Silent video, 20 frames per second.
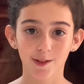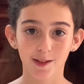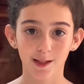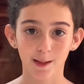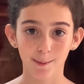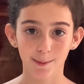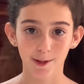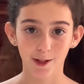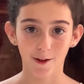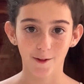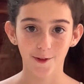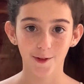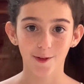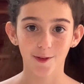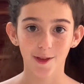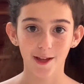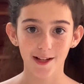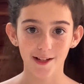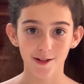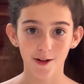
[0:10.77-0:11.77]
in themselves so
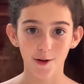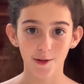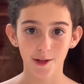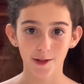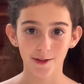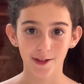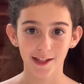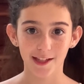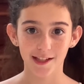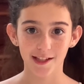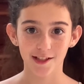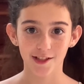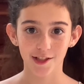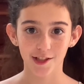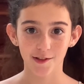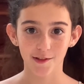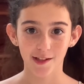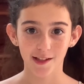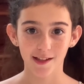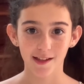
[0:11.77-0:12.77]
they know that they can
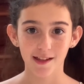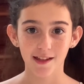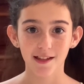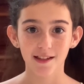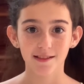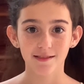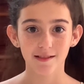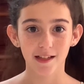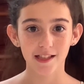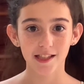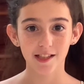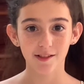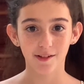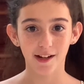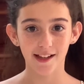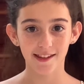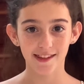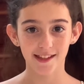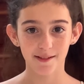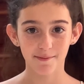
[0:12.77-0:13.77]
do it. That's how
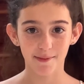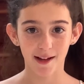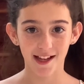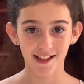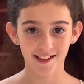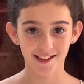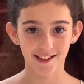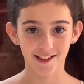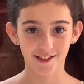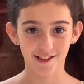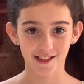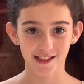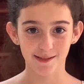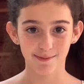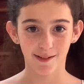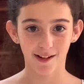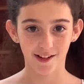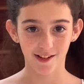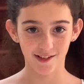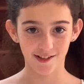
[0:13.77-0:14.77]
I think my leader
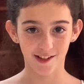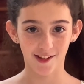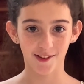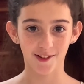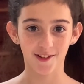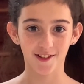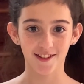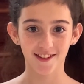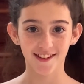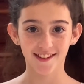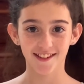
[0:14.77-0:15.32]
inspires others.